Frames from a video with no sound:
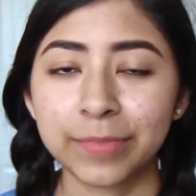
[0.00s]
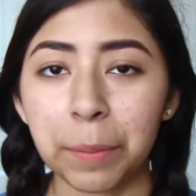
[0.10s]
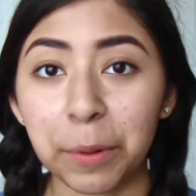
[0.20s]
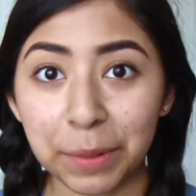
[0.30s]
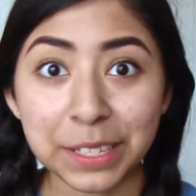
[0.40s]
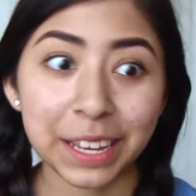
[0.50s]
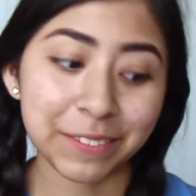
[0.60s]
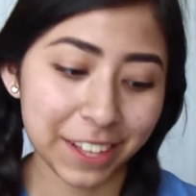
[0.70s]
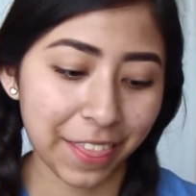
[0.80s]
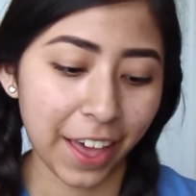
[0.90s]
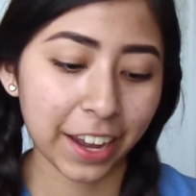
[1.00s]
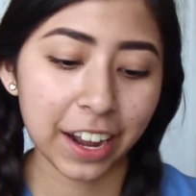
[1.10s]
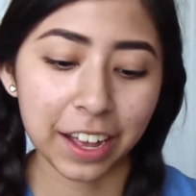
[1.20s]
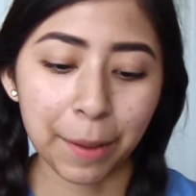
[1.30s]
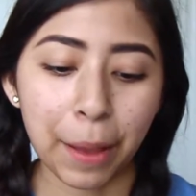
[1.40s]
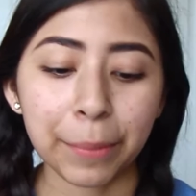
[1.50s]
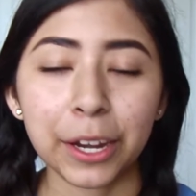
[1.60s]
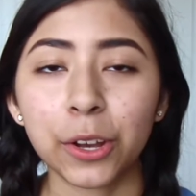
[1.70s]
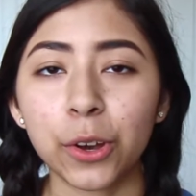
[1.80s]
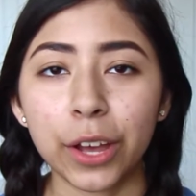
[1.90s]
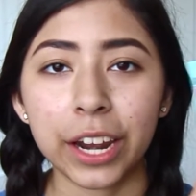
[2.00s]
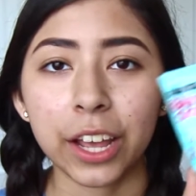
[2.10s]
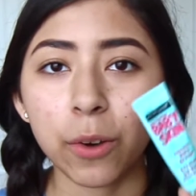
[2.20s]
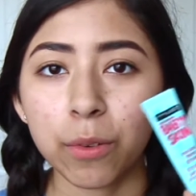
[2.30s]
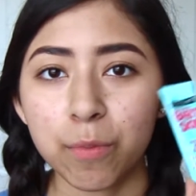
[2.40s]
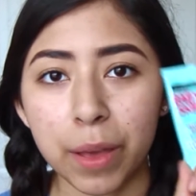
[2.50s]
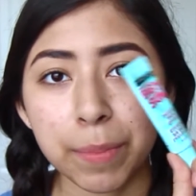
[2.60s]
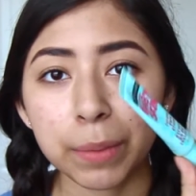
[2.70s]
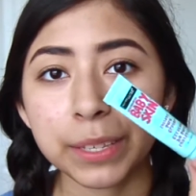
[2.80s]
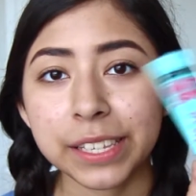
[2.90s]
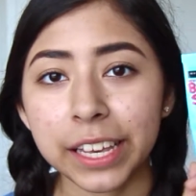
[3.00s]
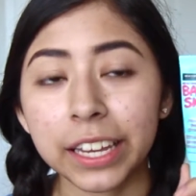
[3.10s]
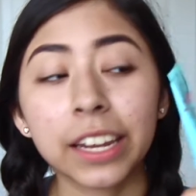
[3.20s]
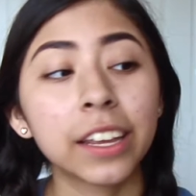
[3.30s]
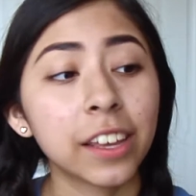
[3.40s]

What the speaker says: But once I've done that, I'm gonna go ahead and go in with my Baby Skin